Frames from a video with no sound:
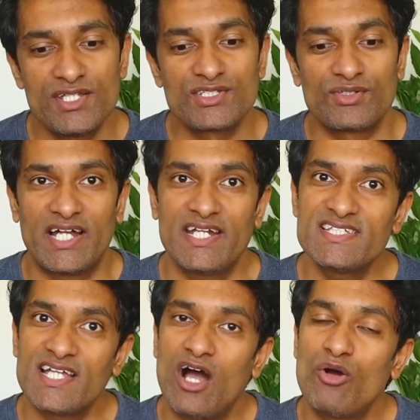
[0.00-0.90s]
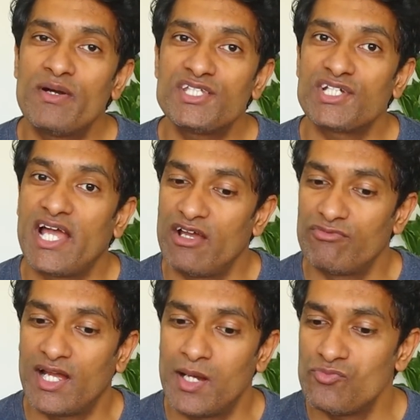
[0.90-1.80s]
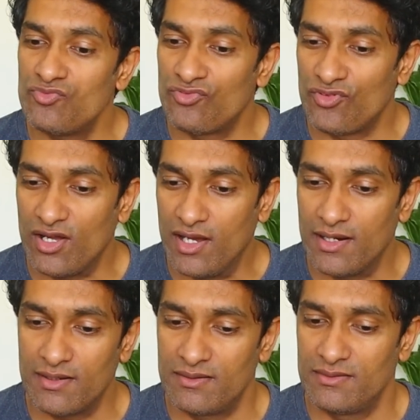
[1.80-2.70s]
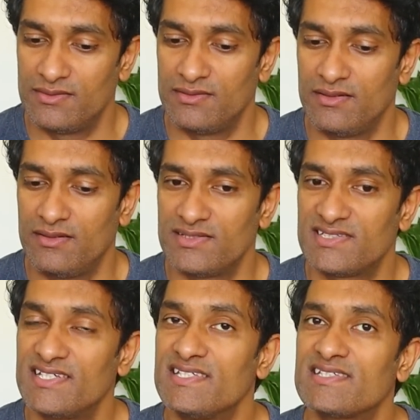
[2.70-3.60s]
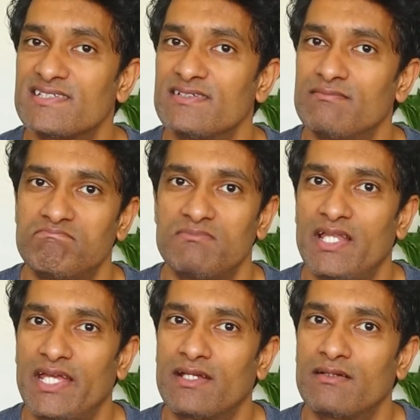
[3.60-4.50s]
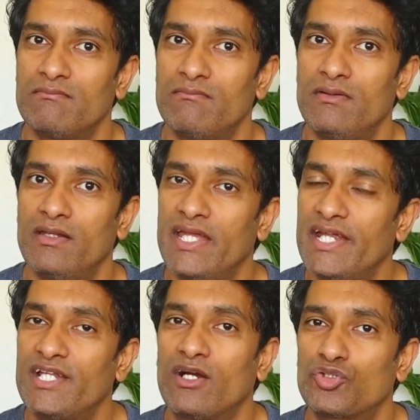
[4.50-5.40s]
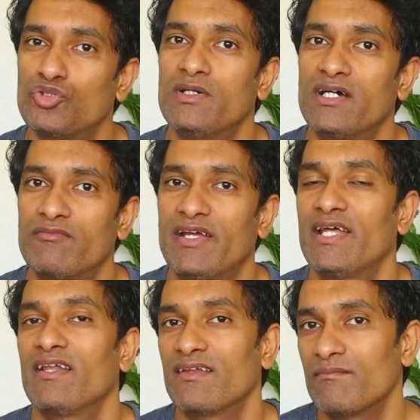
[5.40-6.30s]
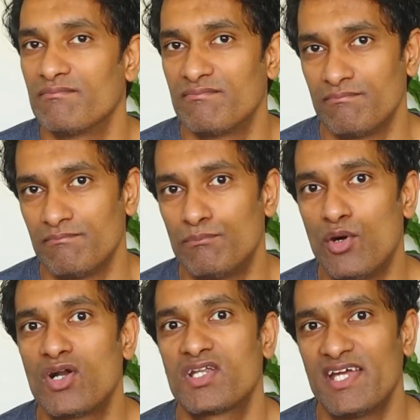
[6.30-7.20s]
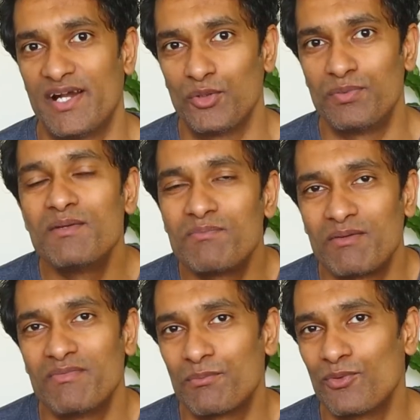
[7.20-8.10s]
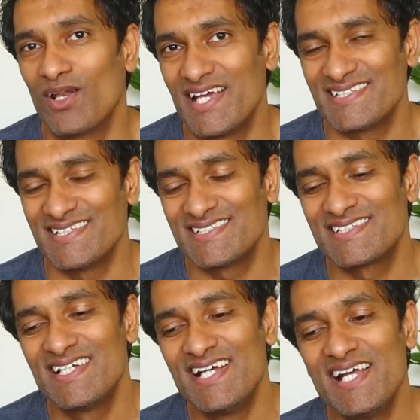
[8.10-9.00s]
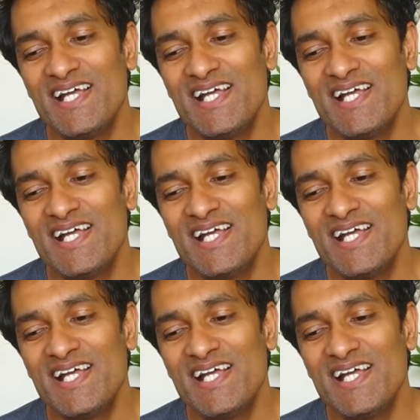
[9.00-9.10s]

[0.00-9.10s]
So that is how much I have come far since like late October when I bought the Adobe Premiere Pro license.